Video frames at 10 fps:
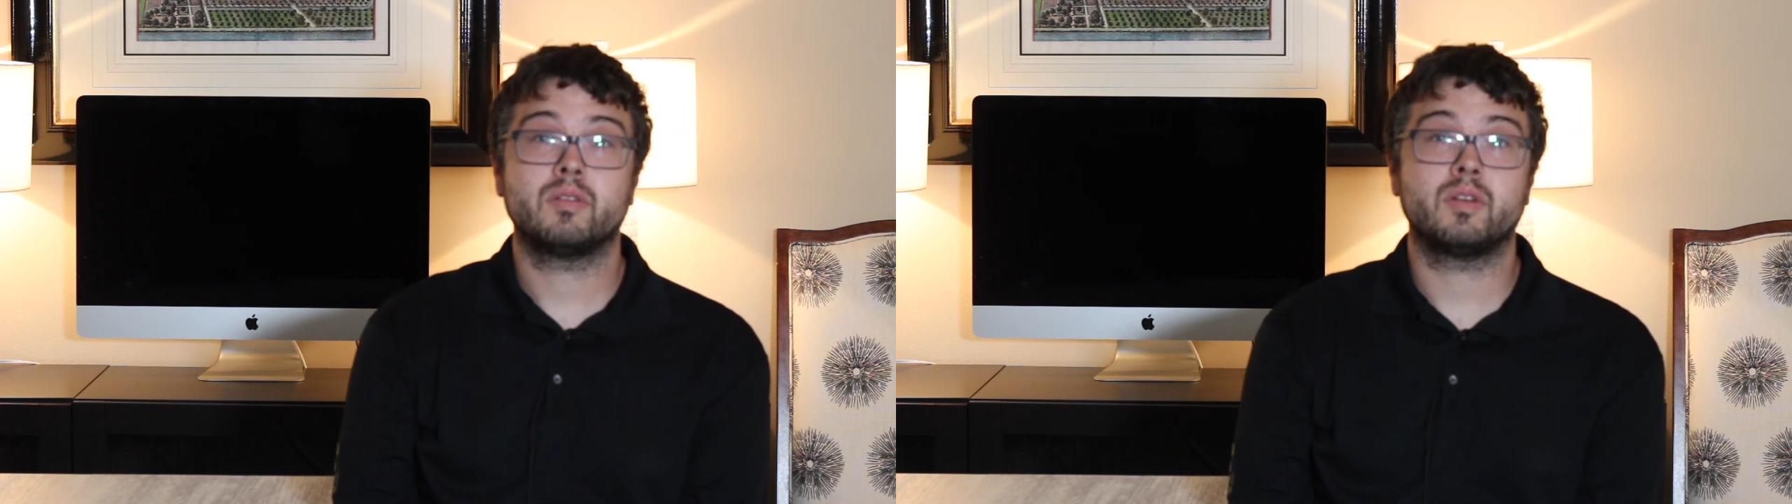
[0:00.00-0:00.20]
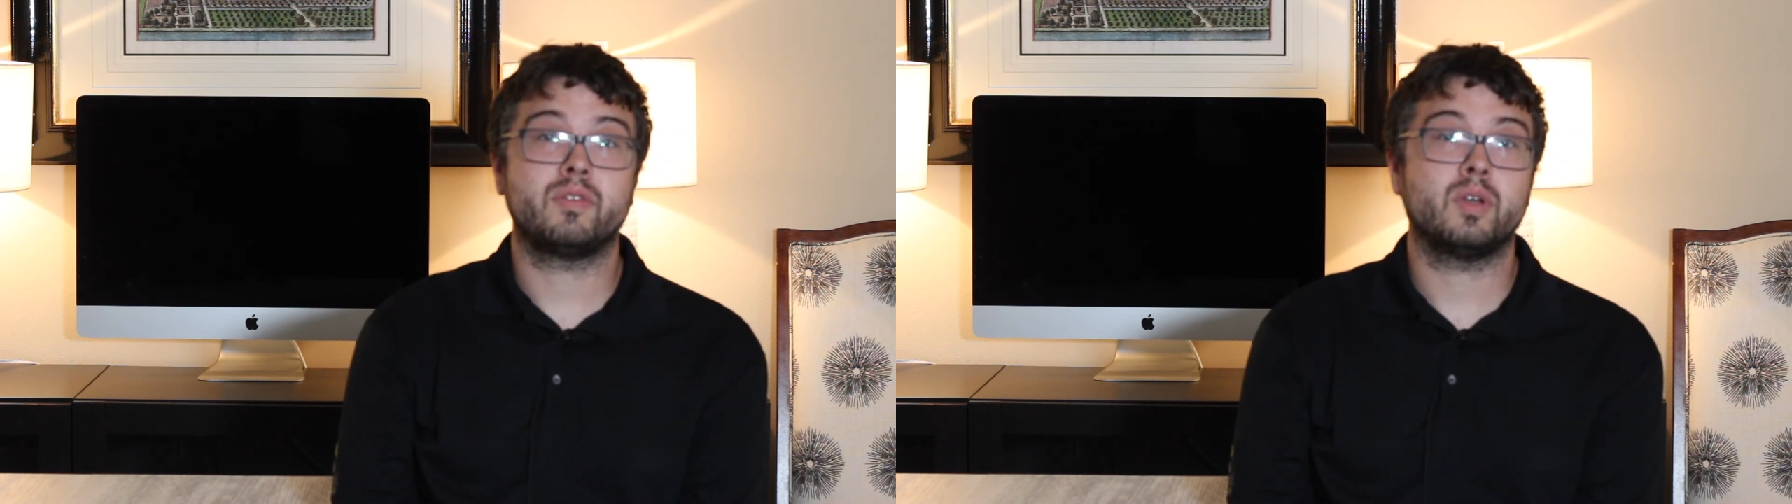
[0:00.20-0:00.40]

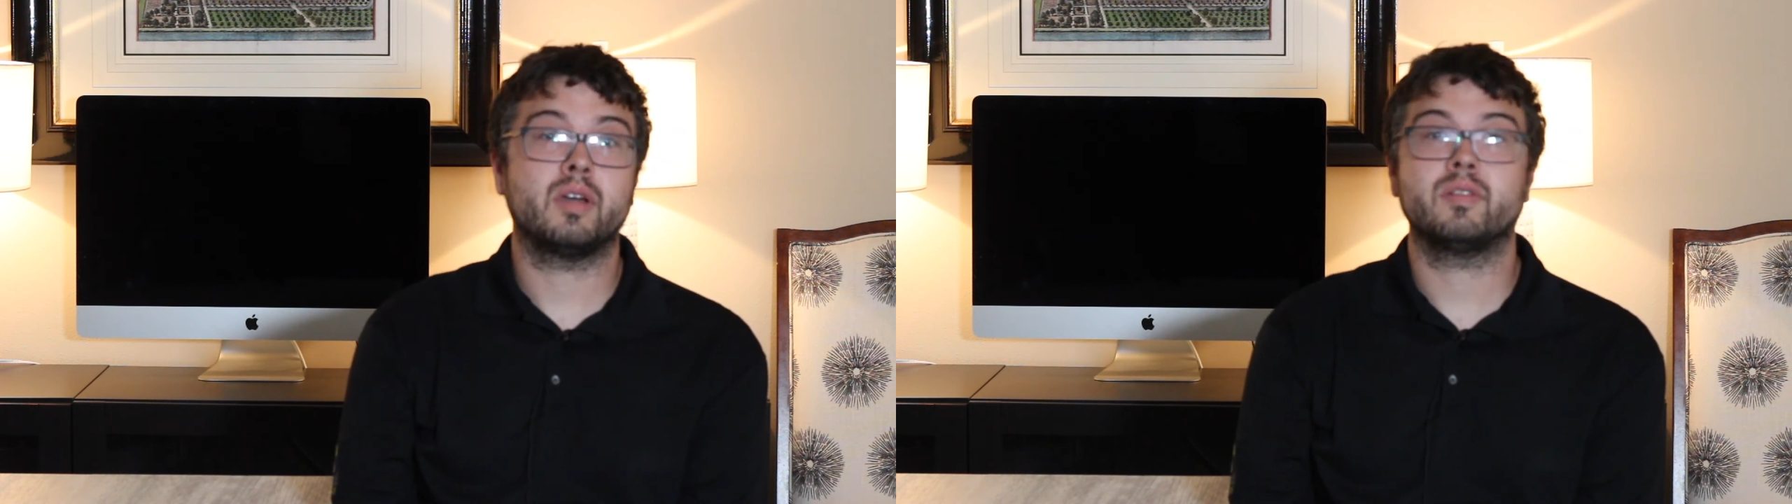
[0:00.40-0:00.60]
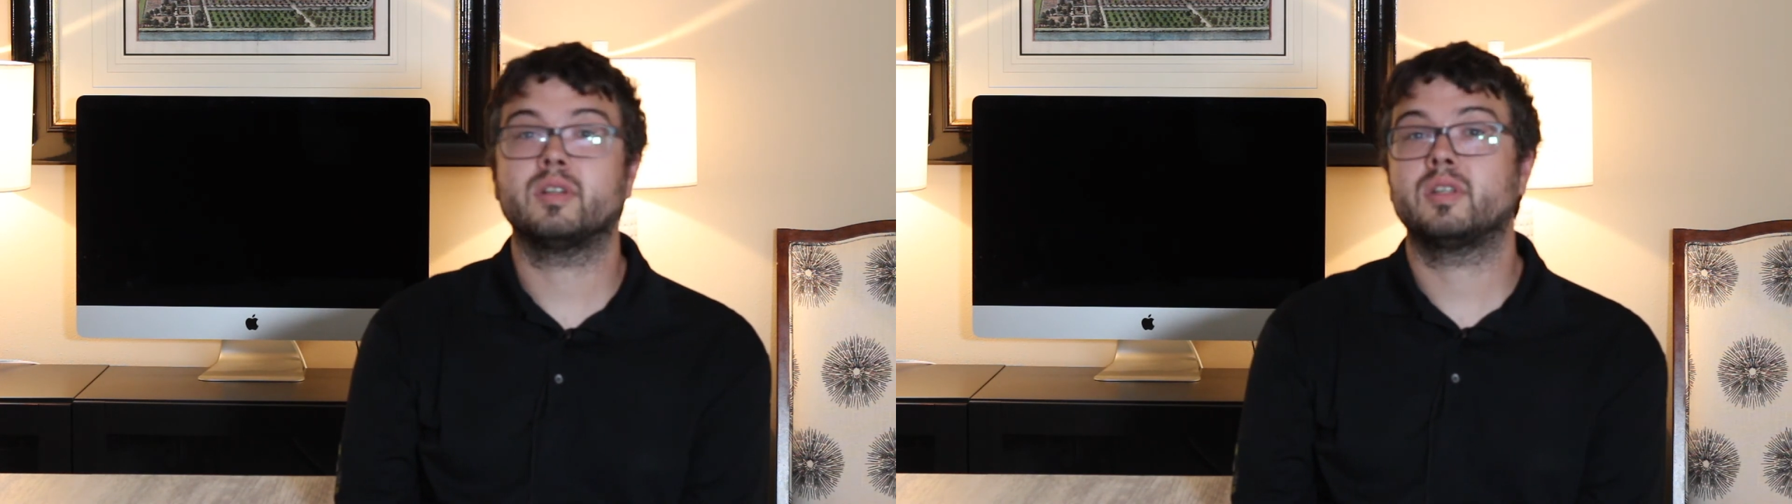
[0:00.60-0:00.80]
If you
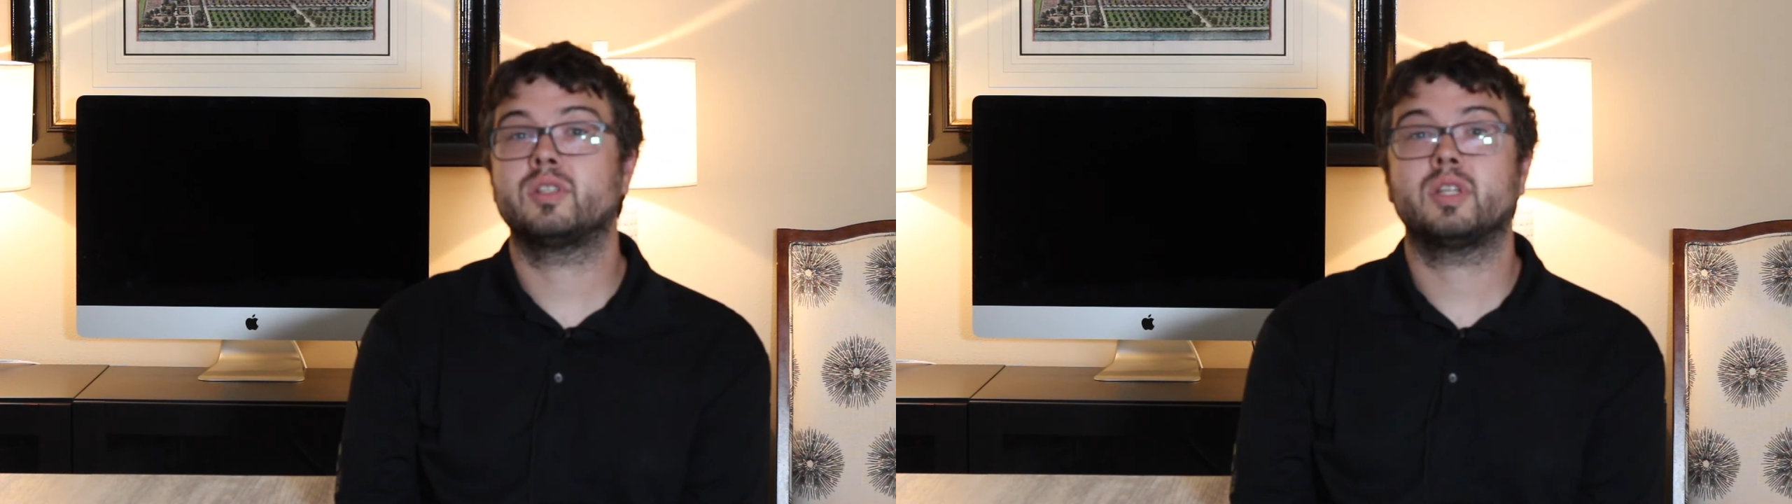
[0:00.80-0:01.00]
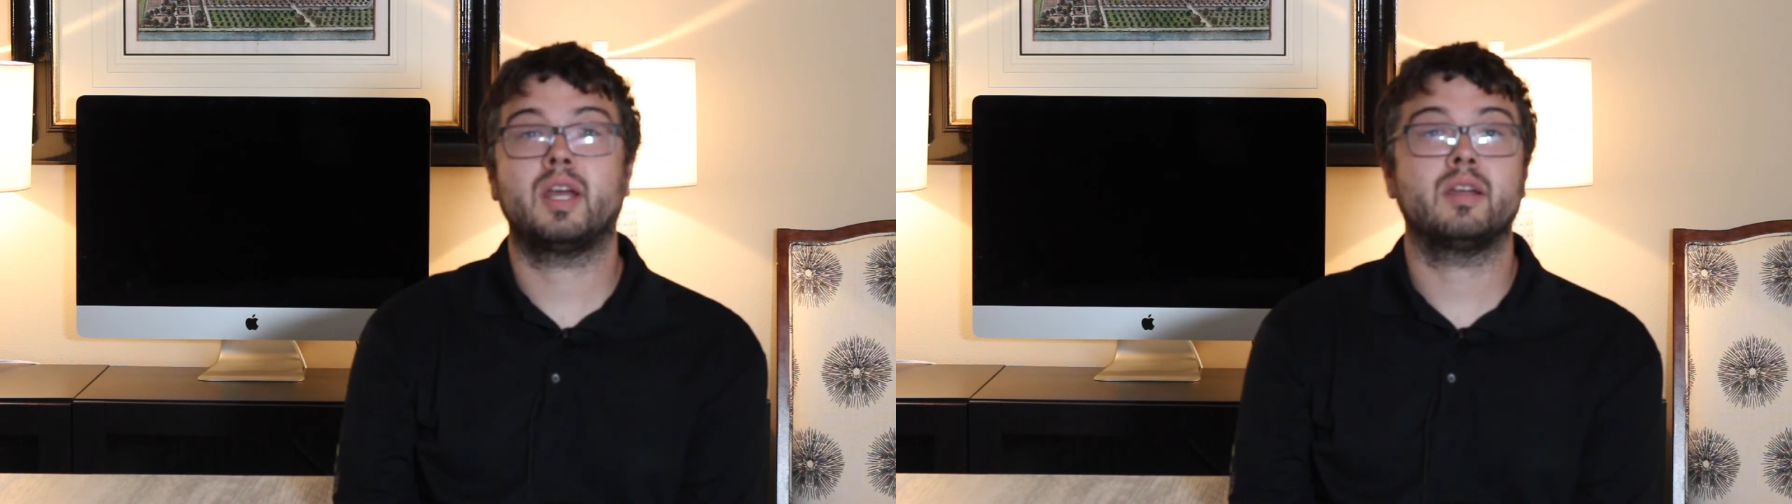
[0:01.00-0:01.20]
have a
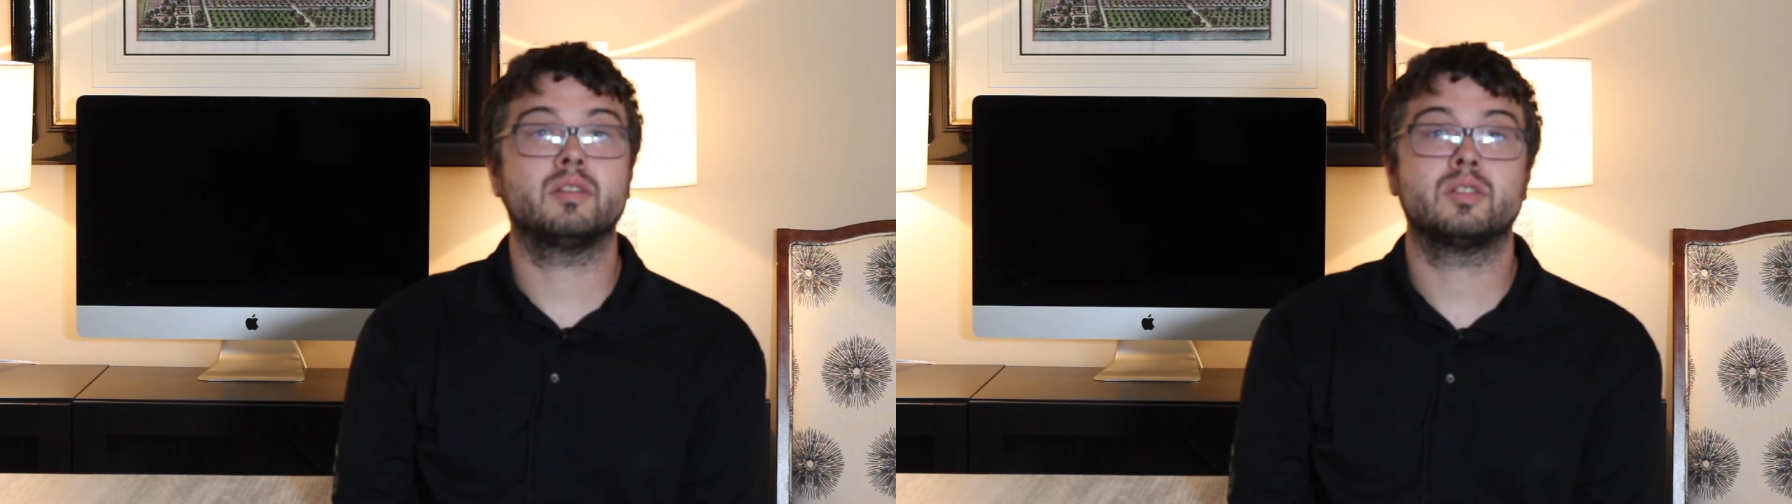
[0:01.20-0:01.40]
child